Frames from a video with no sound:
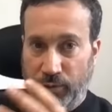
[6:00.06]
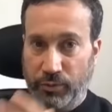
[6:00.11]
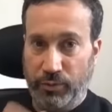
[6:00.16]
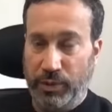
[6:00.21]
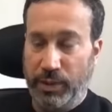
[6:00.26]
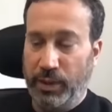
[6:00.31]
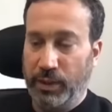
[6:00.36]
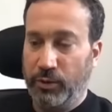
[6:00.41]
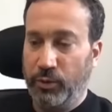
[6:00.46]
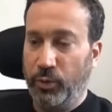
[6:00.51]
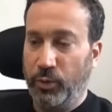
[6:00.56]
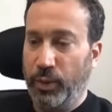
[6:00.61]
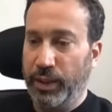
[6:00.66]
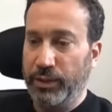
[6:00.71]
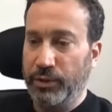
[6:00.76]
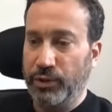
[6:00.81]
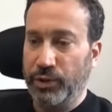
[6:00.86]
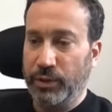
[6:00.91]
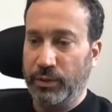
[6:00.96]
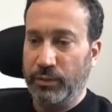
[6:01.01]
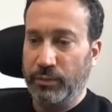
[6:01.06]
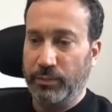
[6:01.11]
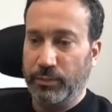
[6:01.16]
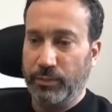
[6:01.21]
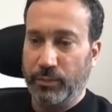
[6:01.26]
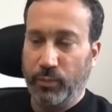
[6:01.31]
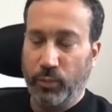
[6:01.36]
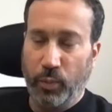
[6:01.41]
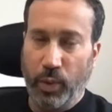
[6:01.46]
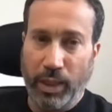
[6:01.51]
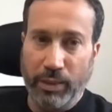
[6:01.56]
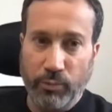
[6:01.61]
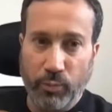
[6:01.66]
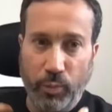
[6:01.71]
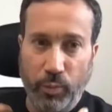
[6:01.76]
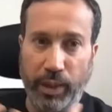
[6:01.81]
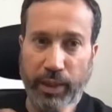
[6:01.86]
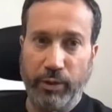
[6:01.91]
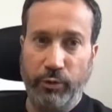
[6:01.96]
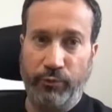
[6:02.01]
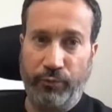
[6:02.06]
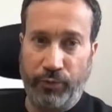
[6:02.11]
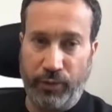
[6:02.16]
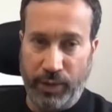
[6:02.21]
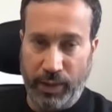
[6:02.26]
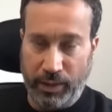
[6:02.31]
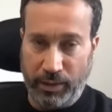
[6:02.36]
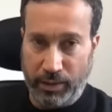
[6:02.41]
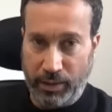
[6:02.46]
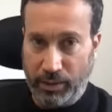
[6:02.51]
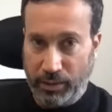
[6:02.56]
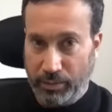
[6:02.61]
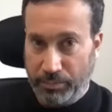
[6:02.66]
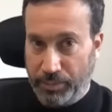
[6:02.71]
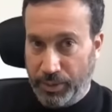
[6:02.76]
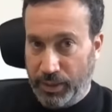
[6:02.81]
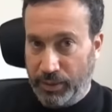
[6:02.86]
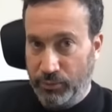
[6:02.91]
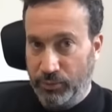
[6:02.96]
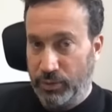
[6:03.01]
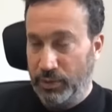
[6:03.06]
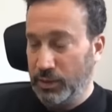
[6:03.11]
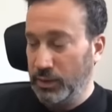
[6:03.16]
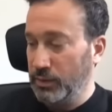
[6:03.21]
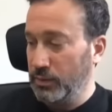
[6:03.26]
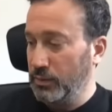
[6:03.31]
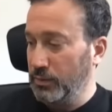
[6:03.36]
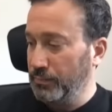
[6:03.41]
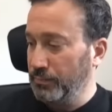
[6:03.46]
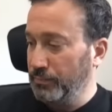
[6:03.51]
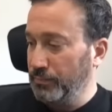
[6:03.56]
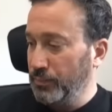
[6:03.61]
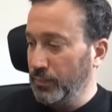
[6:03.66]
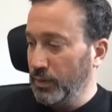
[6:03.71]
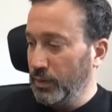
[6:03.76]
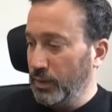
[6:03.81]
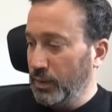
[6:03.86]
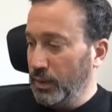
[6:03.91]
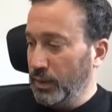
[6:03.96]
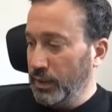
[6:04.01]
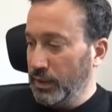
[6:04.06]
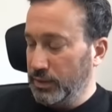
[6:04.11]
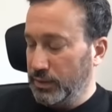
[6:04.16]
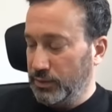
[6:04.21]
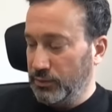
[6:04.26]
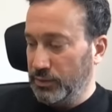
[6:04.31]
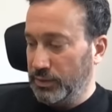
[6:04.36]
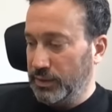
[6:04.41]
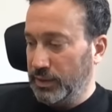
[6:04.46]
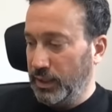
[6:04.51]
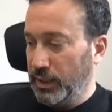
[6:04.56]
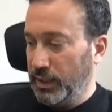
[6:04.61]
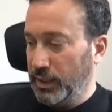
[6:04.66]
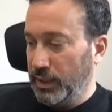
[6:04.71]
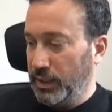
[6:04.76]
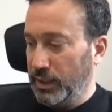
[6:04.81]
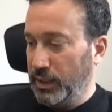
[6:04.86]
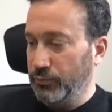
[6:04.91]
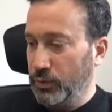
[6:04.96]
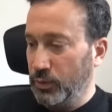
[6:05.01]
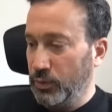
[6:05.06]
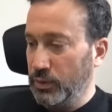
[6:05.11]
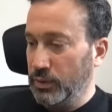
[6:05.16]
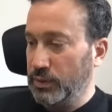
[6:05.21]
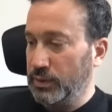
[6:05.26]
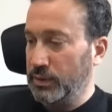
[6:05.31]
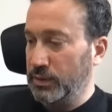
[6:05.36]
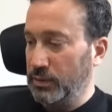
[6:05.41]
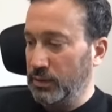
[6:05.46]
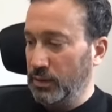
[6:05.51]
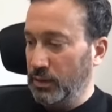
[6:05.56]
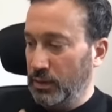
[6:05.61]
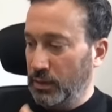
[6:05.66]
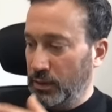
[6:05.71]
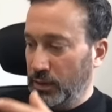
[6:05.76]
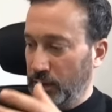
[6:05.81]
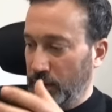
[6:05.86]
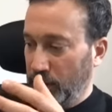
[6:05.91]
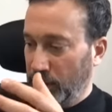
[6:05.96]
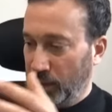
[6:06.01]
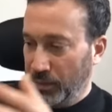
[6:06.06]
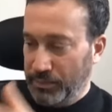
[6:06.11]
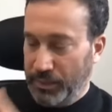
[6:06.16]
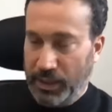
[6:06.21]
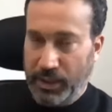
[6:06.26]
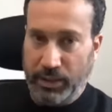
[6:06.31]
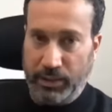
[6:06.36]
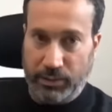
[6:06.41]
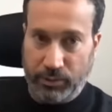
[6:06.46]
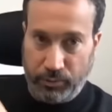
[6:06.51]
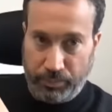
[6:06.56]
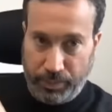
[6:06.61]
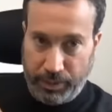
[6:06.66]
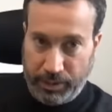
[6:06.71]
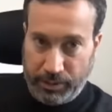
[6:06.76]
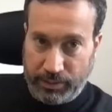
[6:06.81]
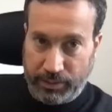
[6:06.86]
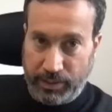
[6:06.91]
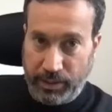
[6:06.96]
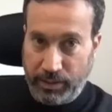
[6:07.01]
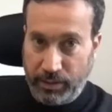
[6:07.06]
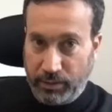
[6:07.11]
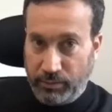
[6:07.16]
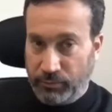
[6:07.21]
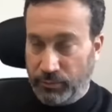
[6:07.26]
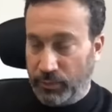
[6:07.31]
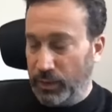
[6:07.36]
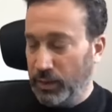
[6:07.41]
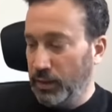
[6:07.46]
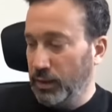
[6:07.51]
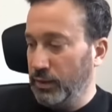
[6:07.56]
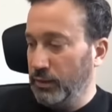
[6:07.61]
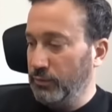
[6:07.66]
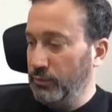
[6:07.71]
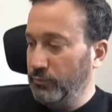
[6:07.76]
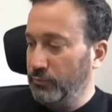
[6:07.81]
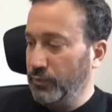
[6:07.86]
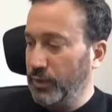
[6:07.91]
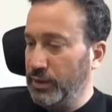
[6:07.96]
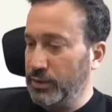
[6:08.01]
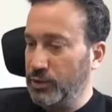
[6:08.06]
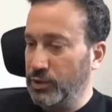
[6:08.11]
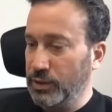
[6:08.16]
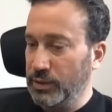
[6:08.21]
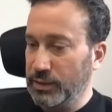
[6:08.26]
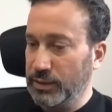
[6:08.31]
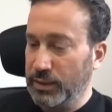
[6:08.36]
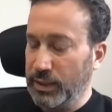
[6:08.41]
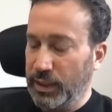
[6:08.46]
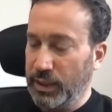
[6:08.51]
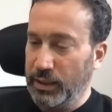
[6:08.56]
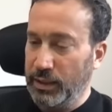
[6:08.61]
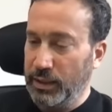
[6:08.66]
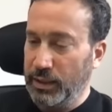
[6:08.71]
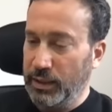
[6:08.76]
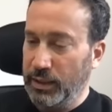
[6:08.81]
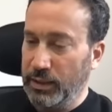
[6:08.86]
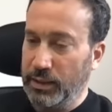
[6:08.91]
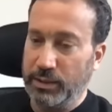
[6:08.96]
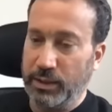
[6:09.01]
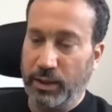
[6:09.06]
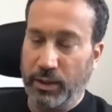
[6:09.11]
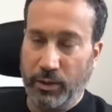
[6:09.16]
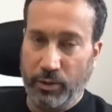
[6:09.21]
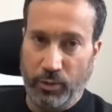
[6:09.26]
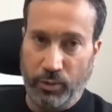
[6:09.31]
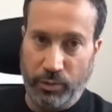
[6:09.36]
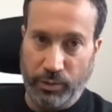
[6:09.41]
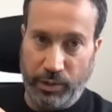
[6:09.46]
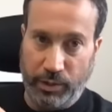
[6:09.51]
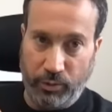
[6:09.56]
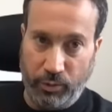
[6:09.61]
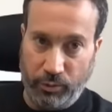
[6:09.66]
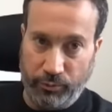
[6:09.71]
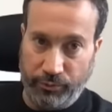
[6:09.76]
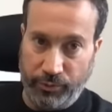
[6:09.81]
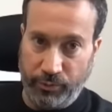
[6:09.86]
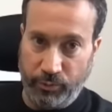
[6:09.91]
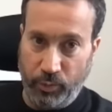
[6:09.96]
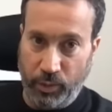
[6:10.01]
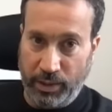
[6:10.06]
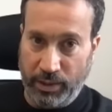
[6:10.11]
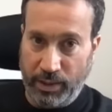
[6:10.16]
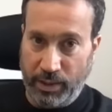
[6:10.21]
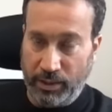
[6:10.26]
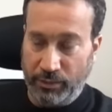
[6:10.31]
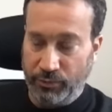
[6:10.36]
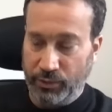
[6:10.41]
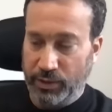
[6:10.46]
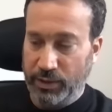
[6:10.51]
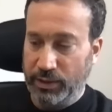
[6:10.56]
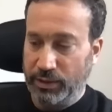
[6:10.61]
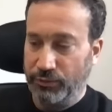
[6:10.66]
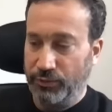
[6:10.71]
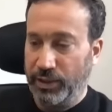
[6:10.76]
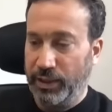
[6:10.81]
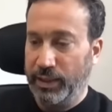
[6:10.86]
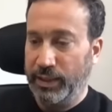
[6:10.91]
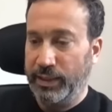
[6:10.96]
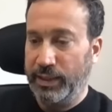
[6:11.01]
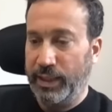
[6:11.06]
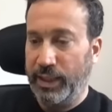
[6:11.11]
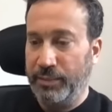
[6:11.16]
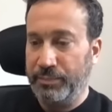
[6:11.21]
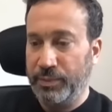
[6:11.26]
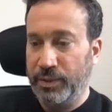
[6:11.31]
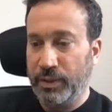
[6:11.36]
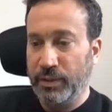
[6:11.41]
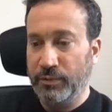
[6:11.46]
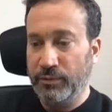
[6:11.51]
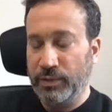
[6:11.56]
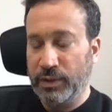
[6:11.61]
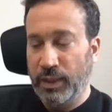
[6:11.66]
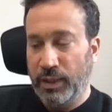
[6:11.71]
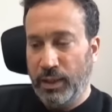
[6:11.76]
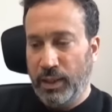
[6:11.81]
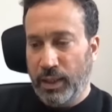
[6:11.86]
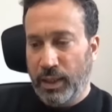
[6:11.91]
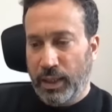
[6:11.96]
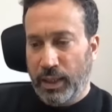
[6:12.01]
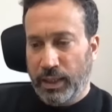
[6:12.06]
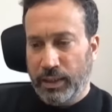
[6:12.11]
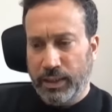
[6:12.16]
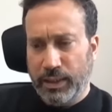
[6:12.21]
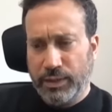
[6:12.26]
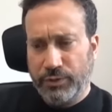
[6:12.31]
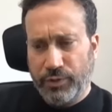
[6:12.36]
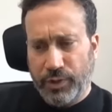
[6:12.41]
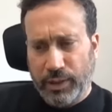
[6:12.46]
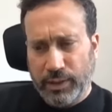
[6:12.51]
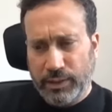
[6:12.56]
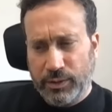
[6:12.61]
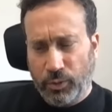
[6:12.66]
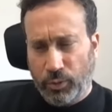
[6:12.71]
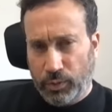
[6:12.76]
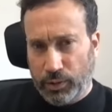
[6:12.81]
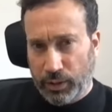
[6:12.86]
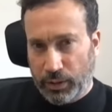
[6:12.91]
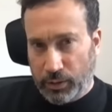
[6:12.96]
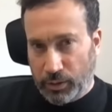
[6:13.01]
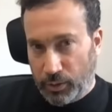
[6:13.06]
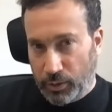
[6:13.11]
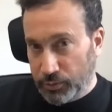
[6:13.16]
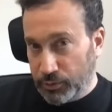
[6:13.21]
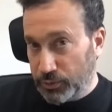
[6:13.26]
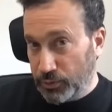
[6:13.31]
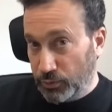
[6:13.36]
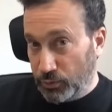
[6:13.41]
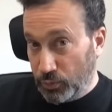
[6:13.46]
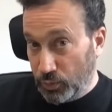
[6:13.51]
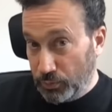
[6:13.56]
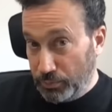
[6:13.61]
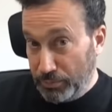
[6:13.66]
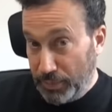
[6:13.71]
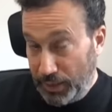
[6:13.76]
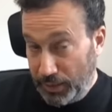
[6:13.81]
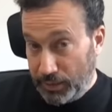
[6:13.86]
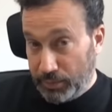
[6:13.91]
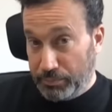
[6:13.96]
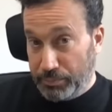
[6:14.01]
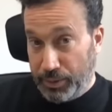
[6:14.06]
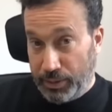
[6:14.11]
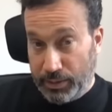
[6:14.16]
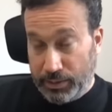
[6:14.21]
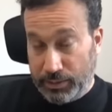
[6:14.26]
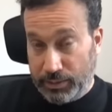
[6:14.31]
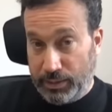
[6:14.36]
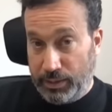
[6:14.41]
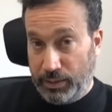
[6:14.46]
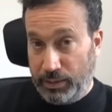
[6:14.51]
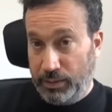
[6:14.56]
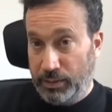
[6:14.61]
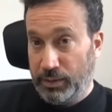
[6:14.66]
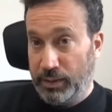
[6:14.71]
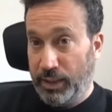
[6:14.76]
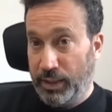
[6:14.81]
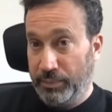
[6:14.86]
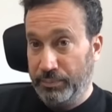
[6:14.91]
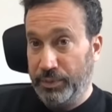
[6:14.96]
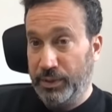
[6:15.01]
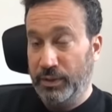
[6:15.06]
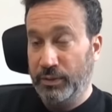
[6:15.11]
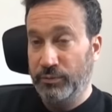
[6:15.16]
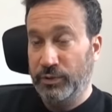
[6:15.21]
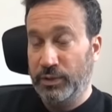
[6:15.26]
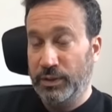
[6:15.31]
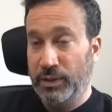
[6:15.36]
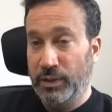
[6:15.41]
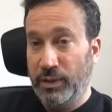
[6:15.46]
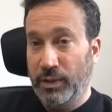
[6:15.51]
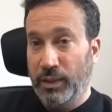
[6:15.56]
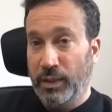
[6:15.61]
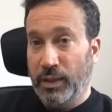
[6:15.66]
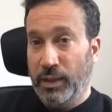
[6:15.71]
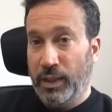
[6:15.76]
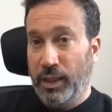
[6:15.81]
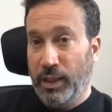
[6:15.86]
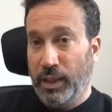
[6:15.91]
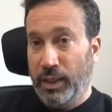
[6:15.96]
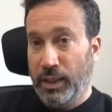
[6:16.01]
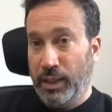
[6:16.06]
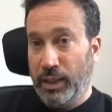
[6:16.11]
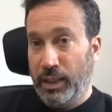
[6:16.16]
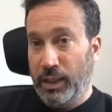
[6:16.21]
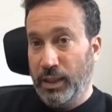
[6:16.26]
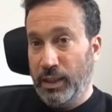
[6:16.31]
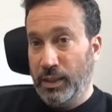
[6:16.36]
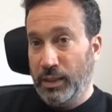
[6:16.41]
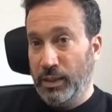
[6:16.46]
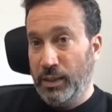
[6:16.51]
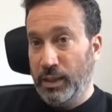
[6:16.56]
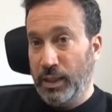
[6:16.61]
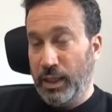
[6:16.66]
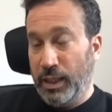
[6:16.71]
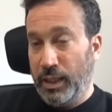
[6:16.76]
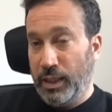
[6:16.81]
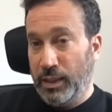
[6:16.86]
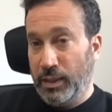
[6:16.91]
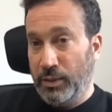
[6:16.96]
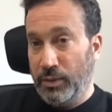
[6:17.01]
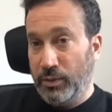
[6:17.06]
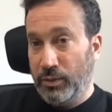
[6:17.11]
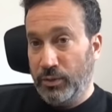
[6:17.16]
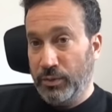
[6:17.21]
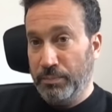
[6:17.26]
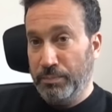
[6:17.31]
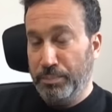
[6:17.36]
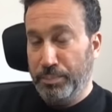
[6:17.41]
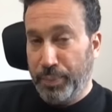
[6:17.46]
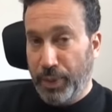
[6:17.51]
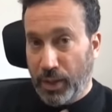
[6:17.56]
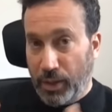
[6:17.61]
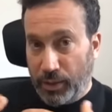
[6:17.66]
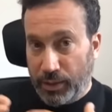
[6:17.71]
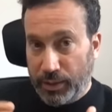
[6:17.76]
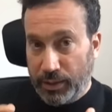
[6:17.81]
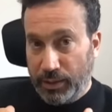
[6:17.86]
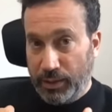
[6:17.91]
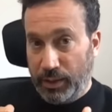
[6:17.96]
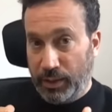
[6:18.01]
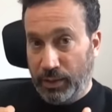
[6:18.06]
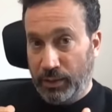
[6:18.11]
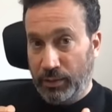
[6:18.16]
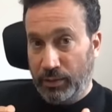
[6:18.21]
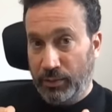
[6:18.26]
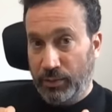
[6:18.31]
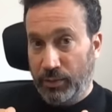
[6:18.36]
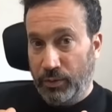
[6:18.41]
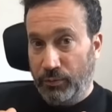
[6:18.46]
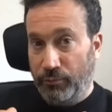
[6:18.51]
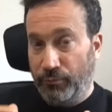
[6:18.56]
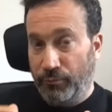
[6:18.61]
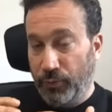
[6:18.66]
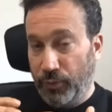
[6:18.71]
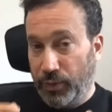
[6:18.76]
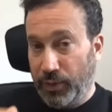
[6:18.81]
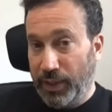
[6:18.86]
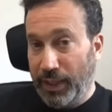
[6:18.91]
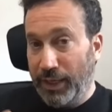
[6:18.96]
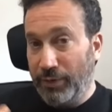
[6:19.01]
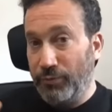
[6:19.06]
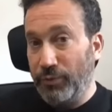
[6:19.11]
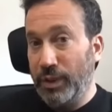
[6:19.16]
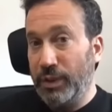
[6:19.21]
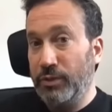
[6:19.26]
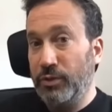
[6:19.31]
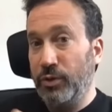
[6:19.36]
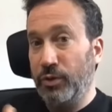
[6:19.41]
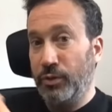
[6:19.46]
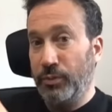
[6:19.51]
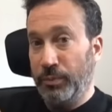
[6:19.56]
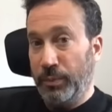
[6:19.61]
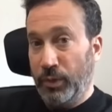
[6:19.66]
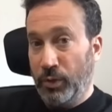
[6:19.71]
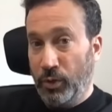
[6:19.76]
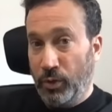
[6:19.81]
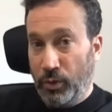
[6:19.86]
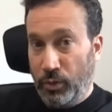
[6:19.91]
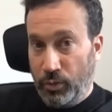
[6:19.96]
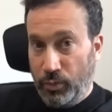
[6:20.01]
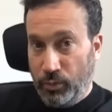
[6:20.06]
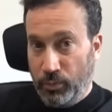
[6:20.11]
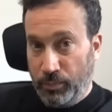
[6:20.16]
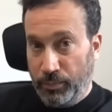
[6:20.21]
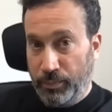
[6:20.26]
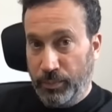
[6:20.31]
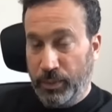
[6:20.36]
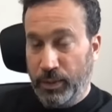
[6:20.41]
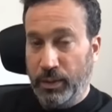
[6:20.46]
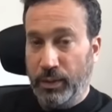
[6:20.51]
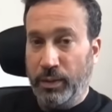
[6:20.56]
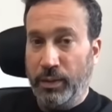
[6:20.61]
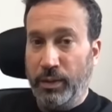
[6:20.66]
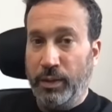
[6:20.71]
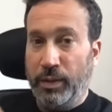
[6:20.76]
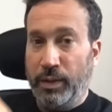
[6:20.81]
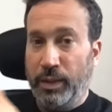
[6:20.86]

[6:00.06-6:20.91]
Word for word: into the equation. One way of thinking about it is to say, of course, Hamas or Palestinian uh, fractions in Gaza are holding over 100 Israeli captives, and Israel is holding close to 2 million Palestinian captives uh, in and bargaining for their return home